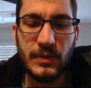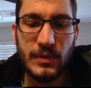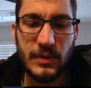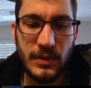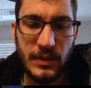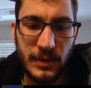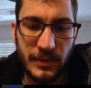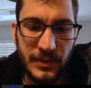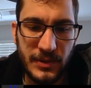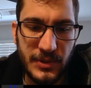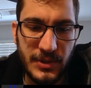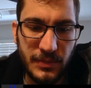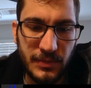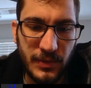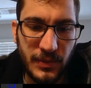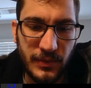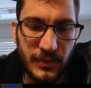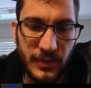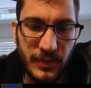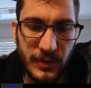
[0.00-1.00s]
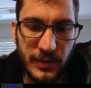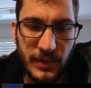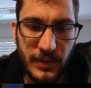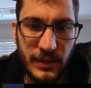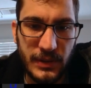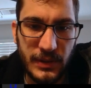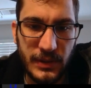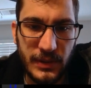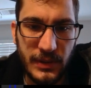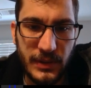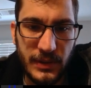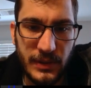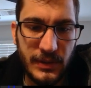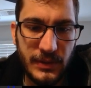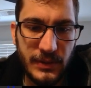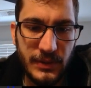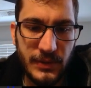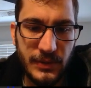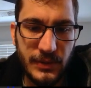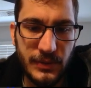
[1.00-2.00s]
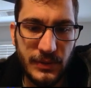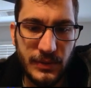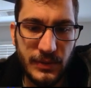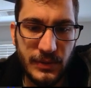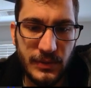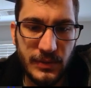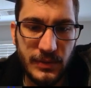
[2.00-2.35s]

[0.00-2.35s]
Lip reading: Let me jump over to